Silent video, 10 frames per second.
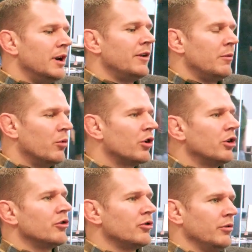But if it were
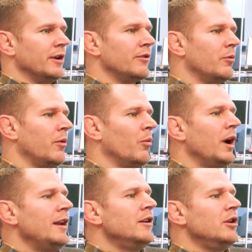your choice,
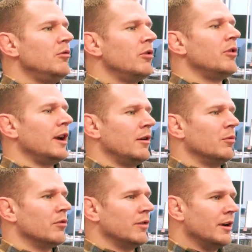when do you
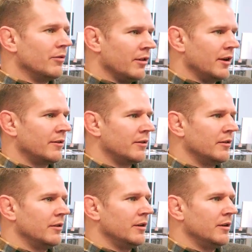think we're ready for this?